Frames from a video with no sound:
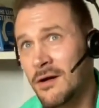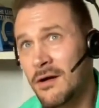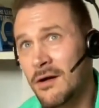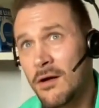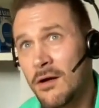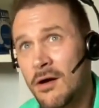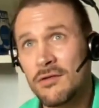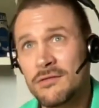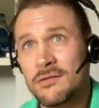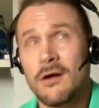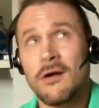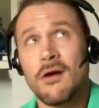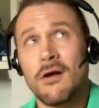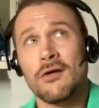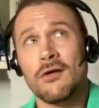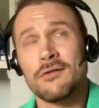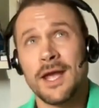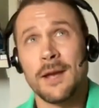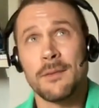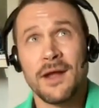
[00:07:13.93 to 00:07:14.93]
are all are
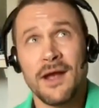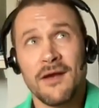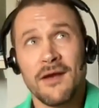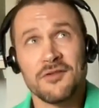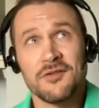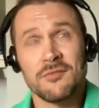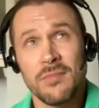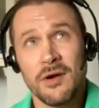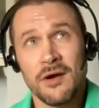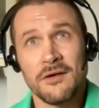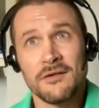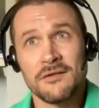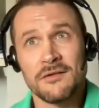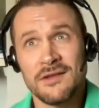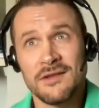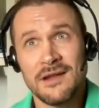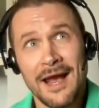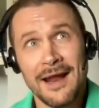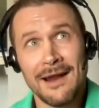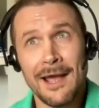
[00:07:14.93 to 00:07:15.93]
all named after birds,
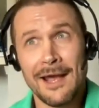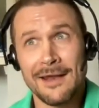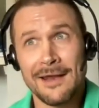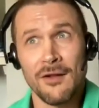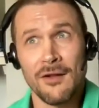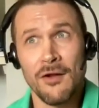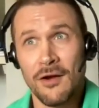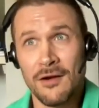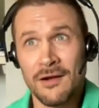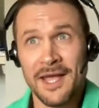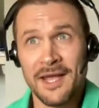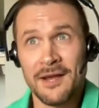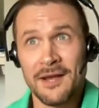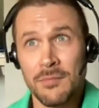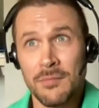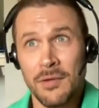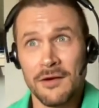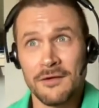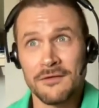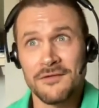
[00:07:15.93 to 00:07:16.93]
and I like long-legged
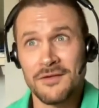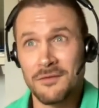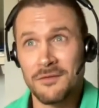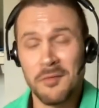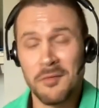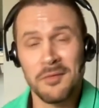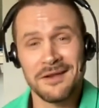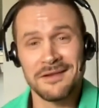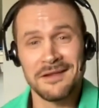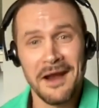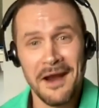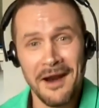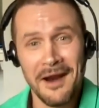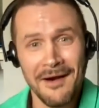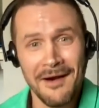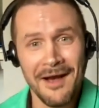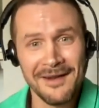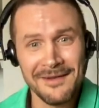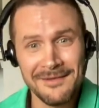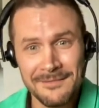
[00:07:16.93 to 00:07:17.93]
birds, so we picked a
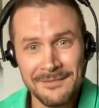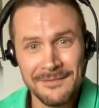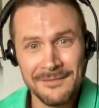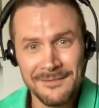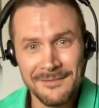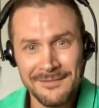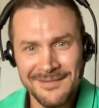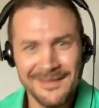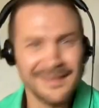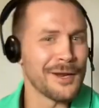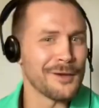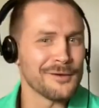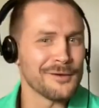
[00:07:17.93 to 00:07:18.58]
Heron." And